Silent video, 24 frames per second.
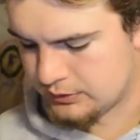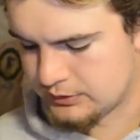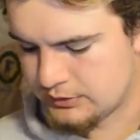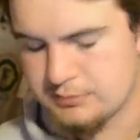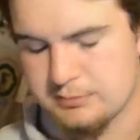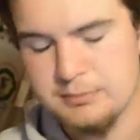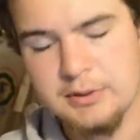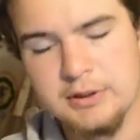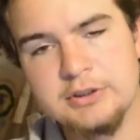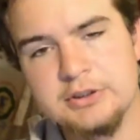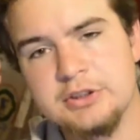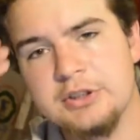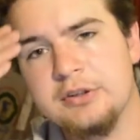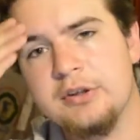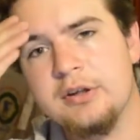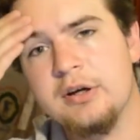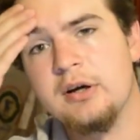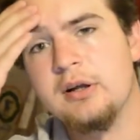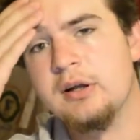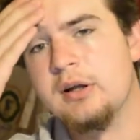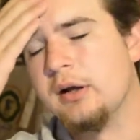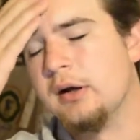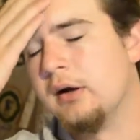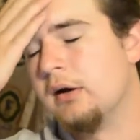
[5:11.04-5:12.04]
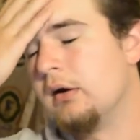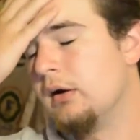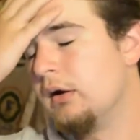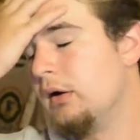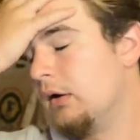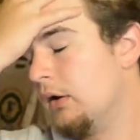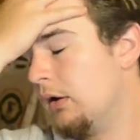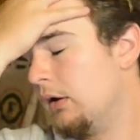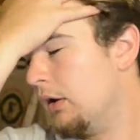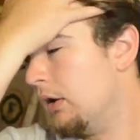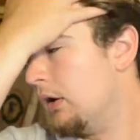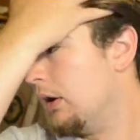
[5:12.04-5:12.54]
mentioned earlier
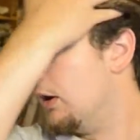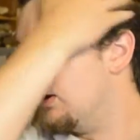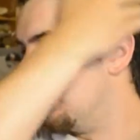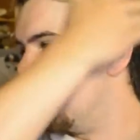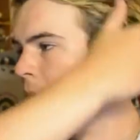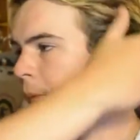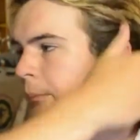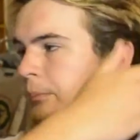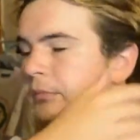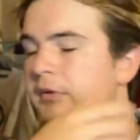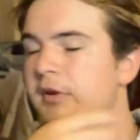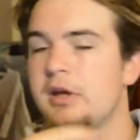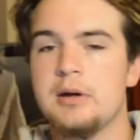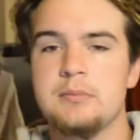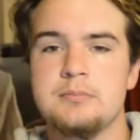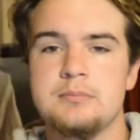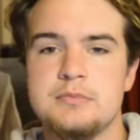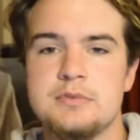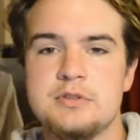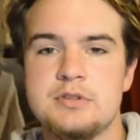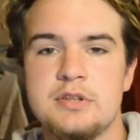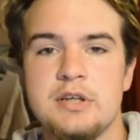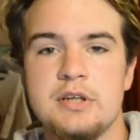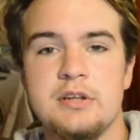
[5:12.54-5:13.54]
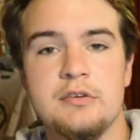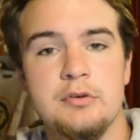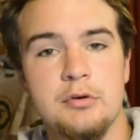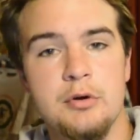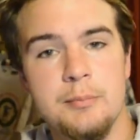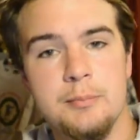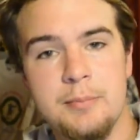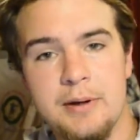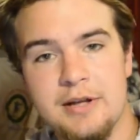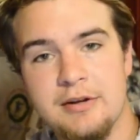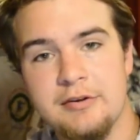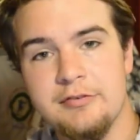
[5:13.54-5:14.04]
comes into
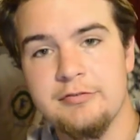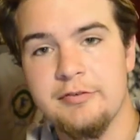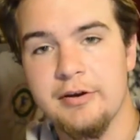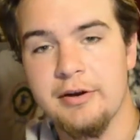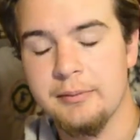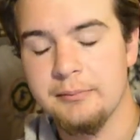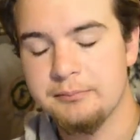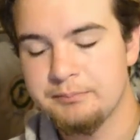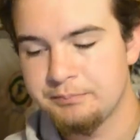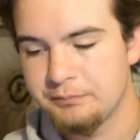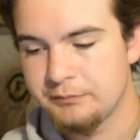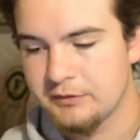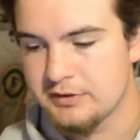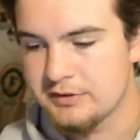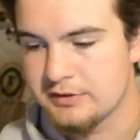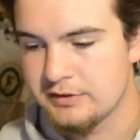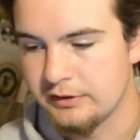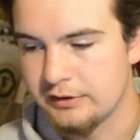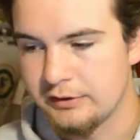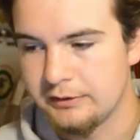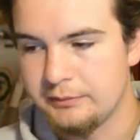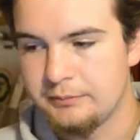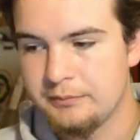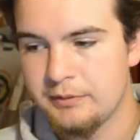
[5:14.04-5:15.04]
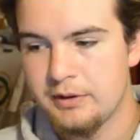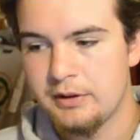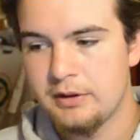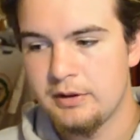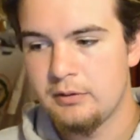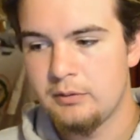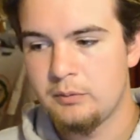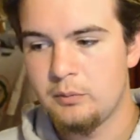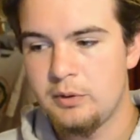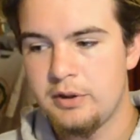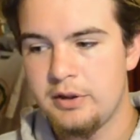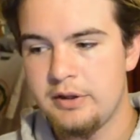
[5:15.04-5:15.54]
a benefit. So
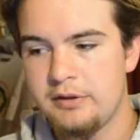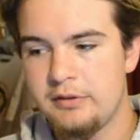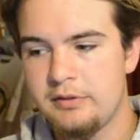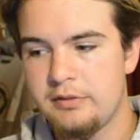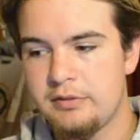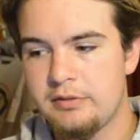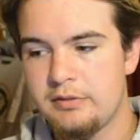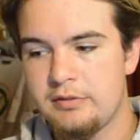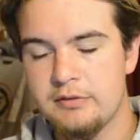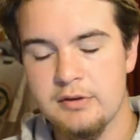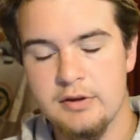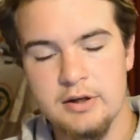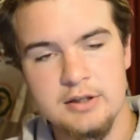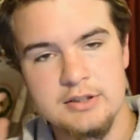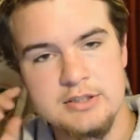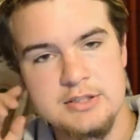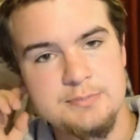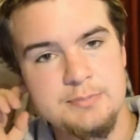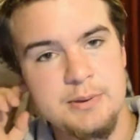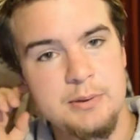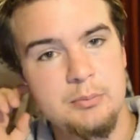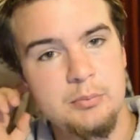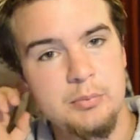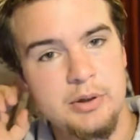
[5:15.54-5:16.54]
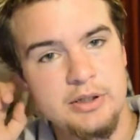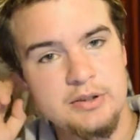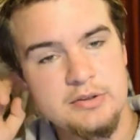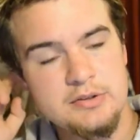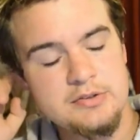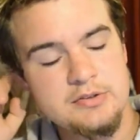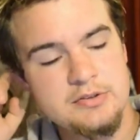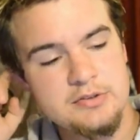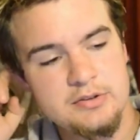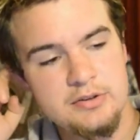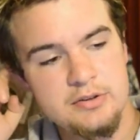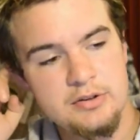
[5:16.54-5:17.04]
with spin
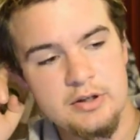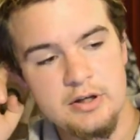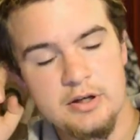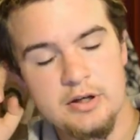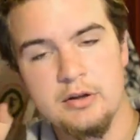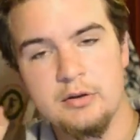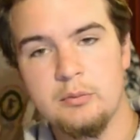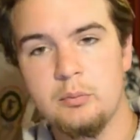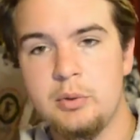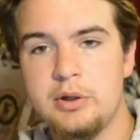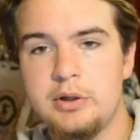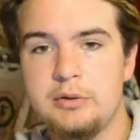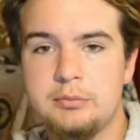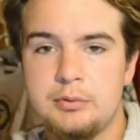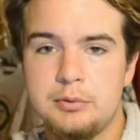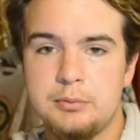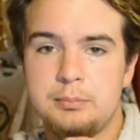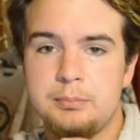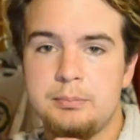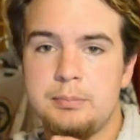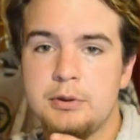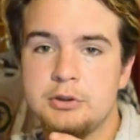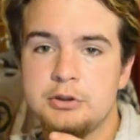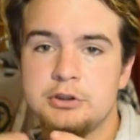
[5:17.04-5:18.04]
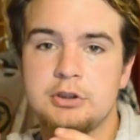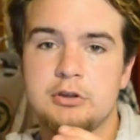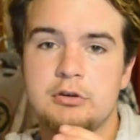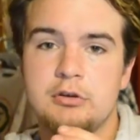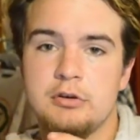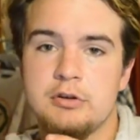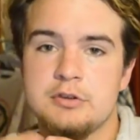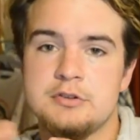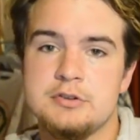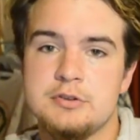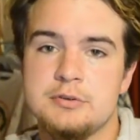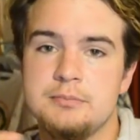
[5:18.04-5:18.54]
wings, the wind would push
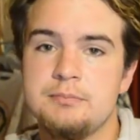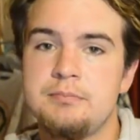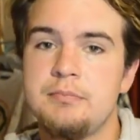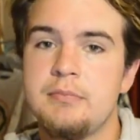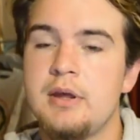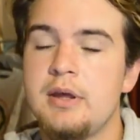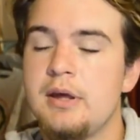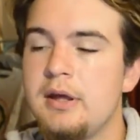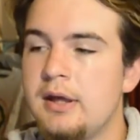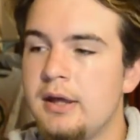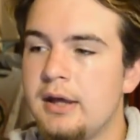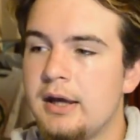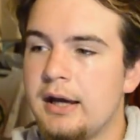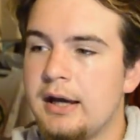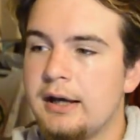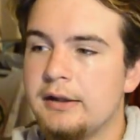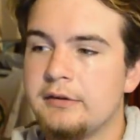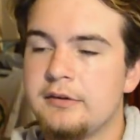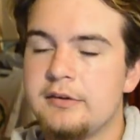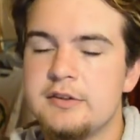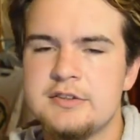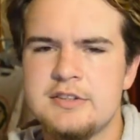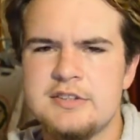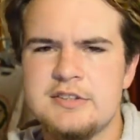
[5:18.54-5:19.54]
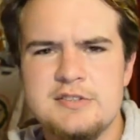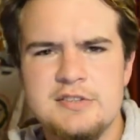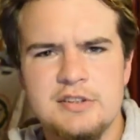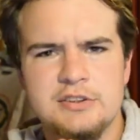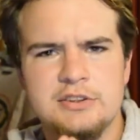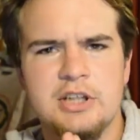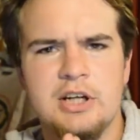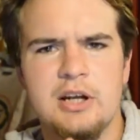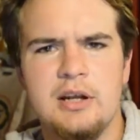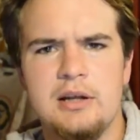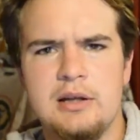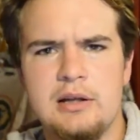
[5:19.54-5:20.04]
across them, and because it's
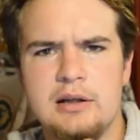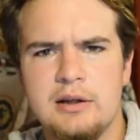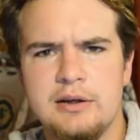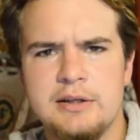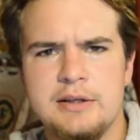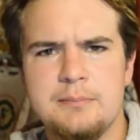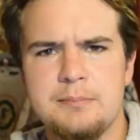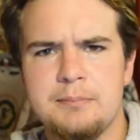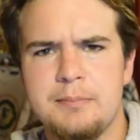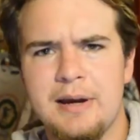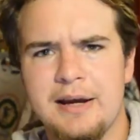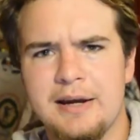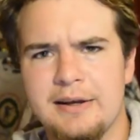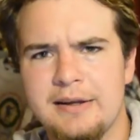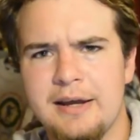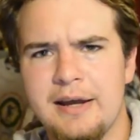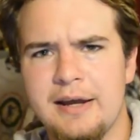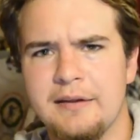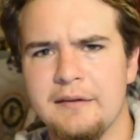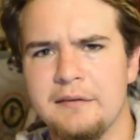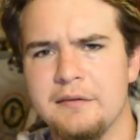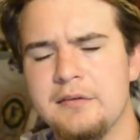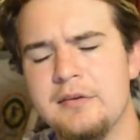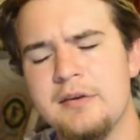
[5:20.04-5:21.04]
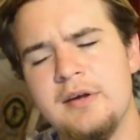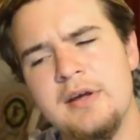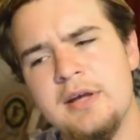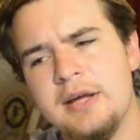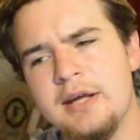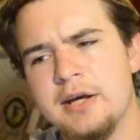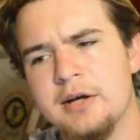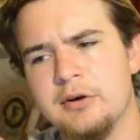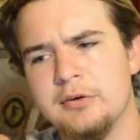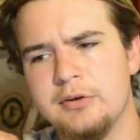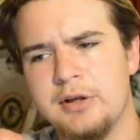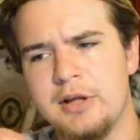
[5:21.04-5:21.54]
such a light back end,
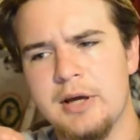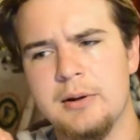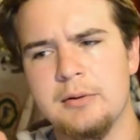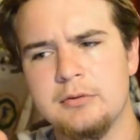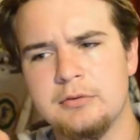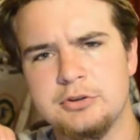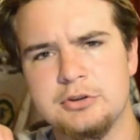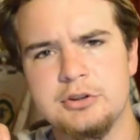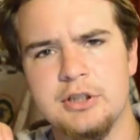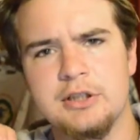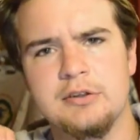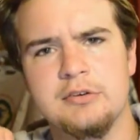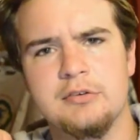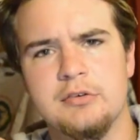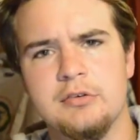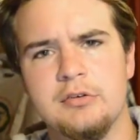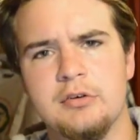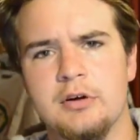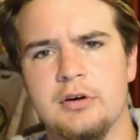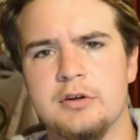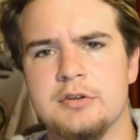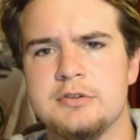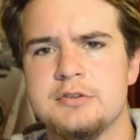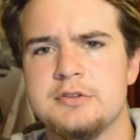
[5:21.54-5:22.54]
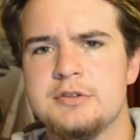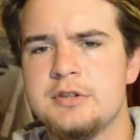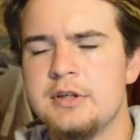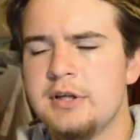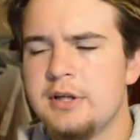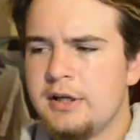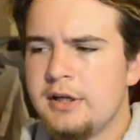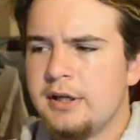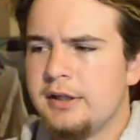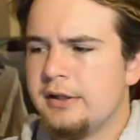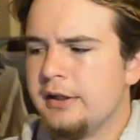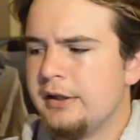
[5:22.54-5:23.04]
it would get dragged across.
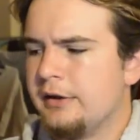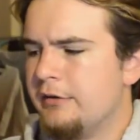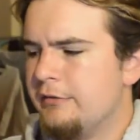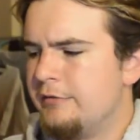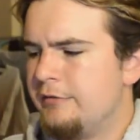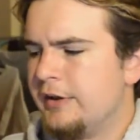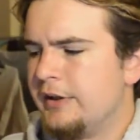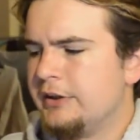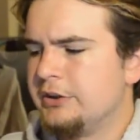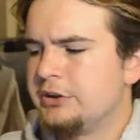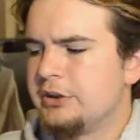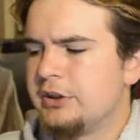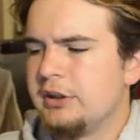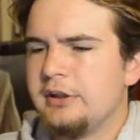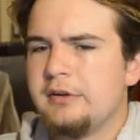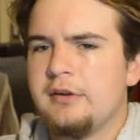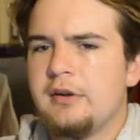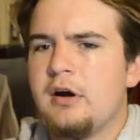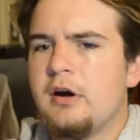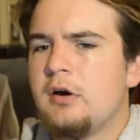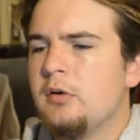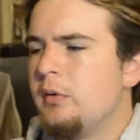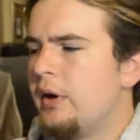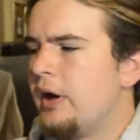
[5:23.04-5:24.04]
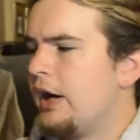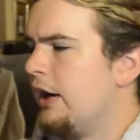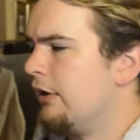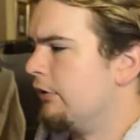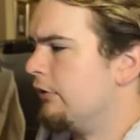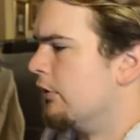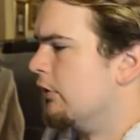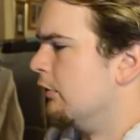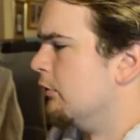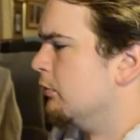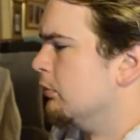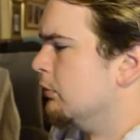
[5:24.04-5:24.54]
Then eventually the whole
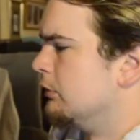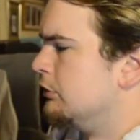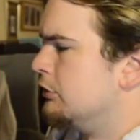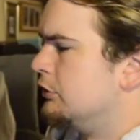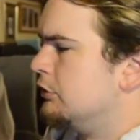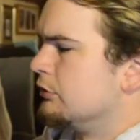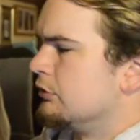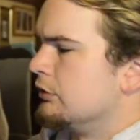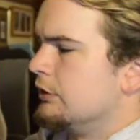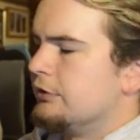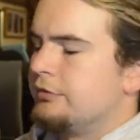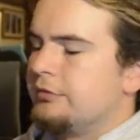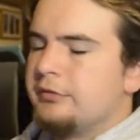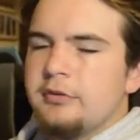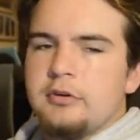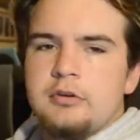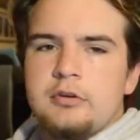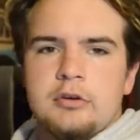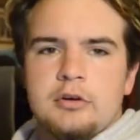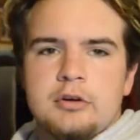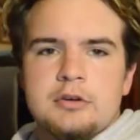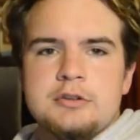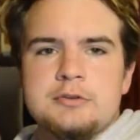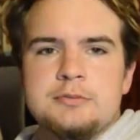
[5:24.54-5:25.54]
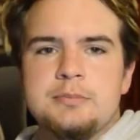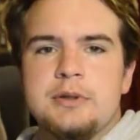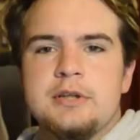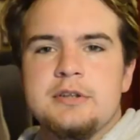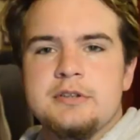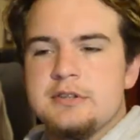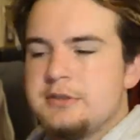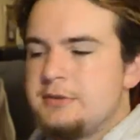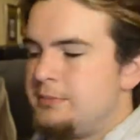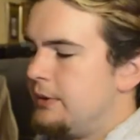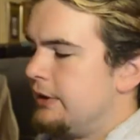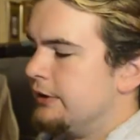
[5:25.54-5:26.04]
arrow would drift across
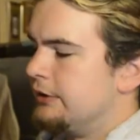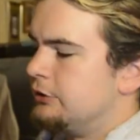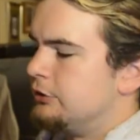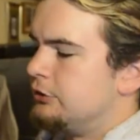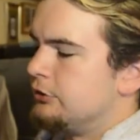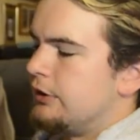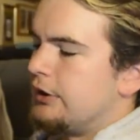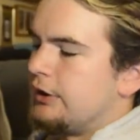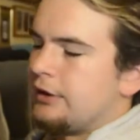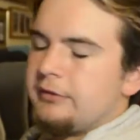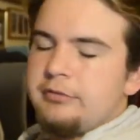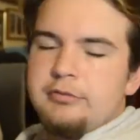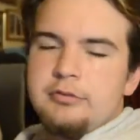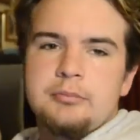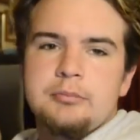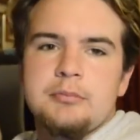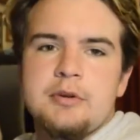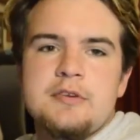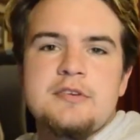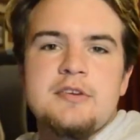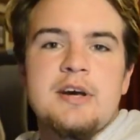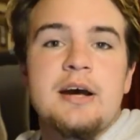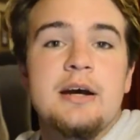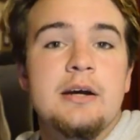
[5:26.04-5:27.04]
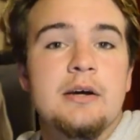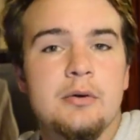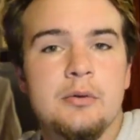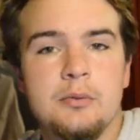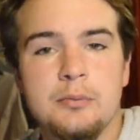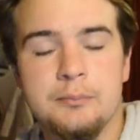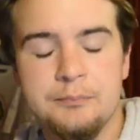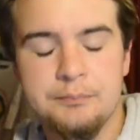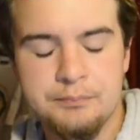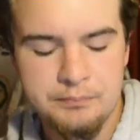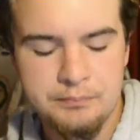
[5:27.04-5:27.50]
because it's being dragged from the tail.